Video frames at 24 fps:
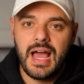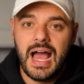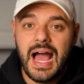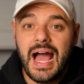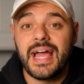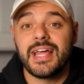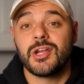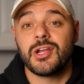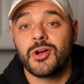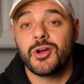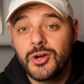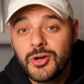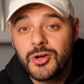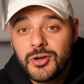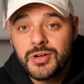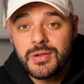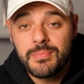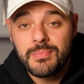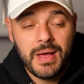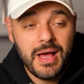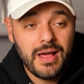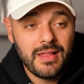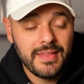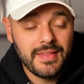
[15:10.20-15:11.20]
I'd heard
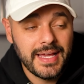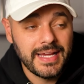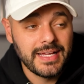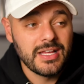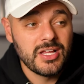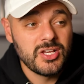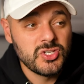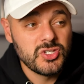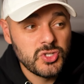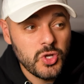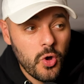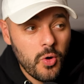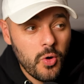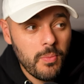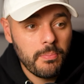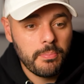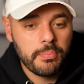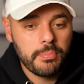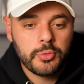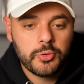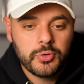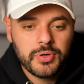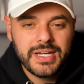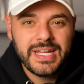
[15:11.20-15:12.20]
about like don't
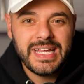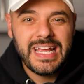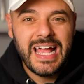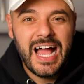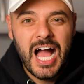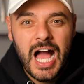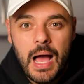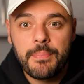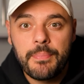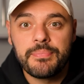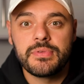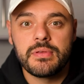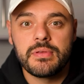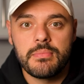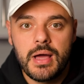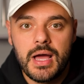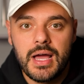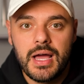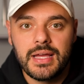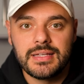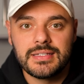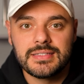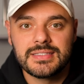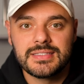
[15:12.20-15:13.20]

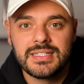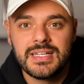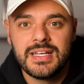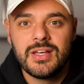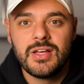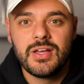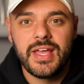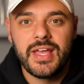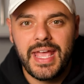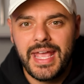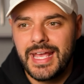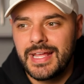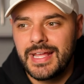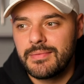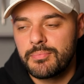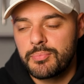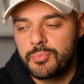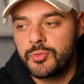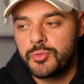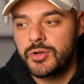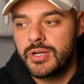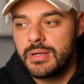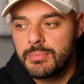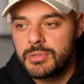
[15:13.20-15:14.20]
pre-optimize and
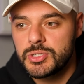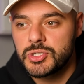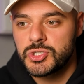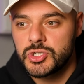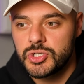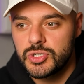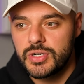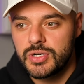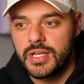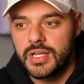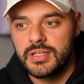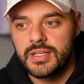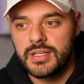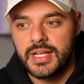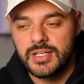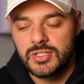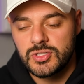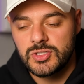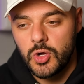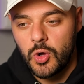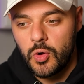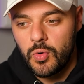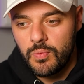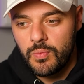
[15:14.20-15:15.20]
premature and like
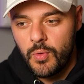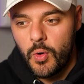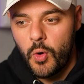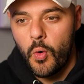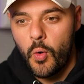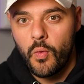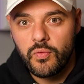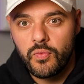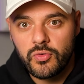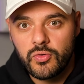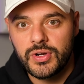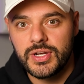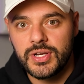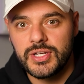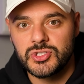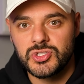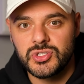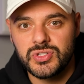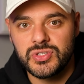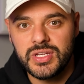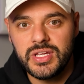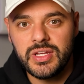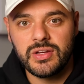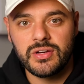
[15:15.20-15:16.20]
don't over
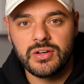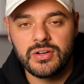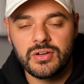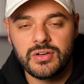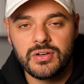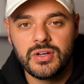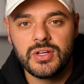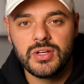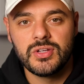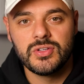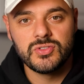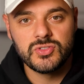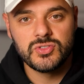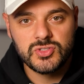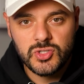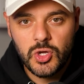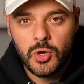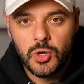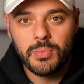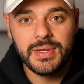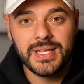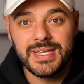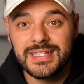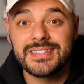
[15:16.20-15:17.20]
engineer
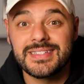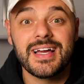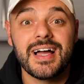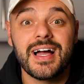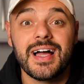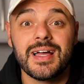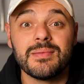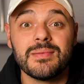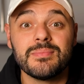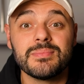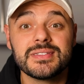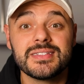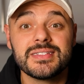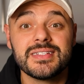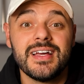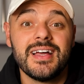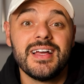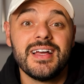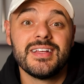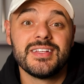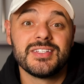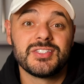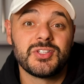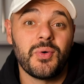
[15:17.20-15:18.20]
so many times
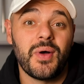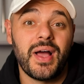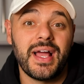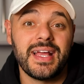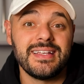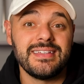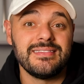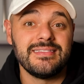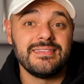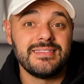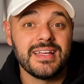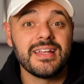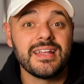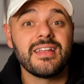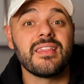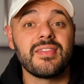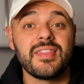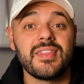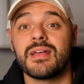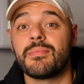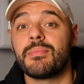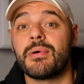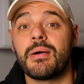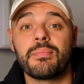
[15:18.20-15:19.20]
so I didn't
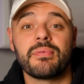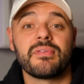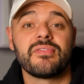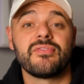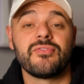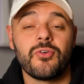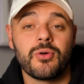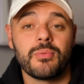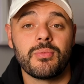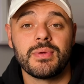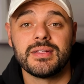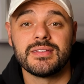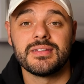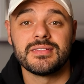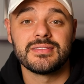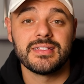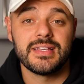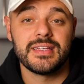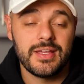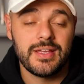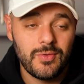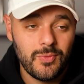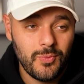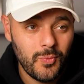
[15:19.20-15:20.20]
think about performance.
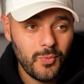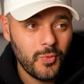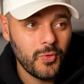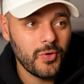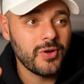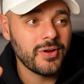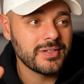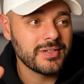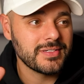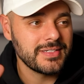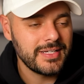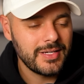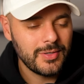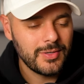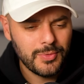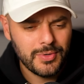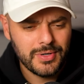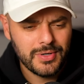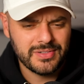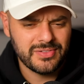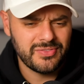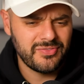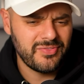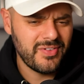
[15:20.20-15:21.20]
It worked. It
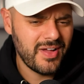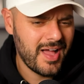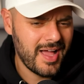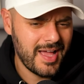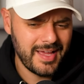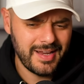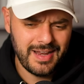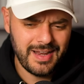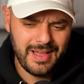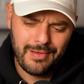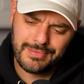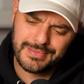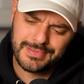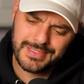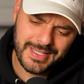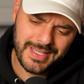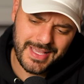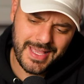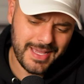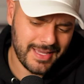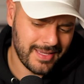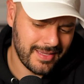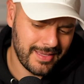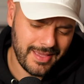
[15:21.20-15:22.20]
worked fine. I was like,
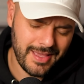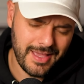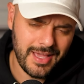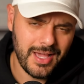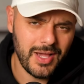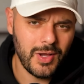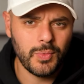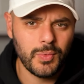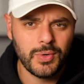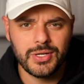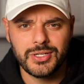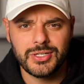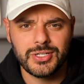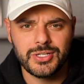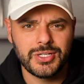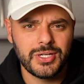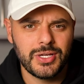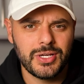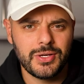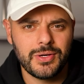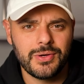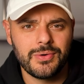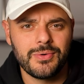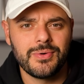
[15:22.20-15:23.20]
heck yeah, we're good to
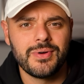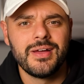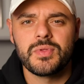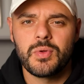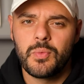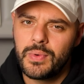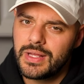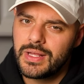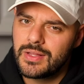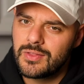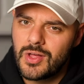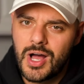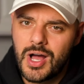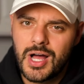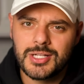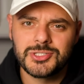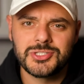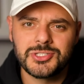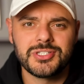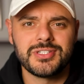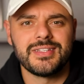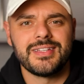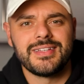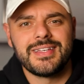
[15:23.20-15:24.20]
go. We
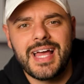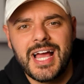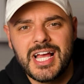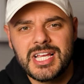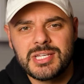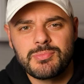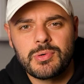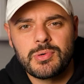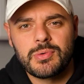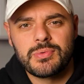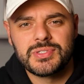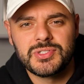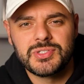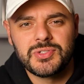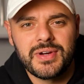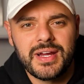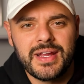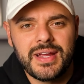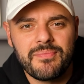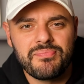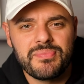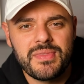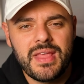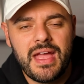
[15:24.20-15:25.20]
launched. The dashboard was
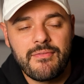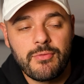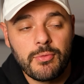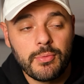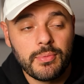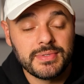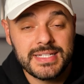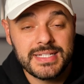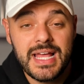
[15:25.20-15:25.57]
great. Everyone was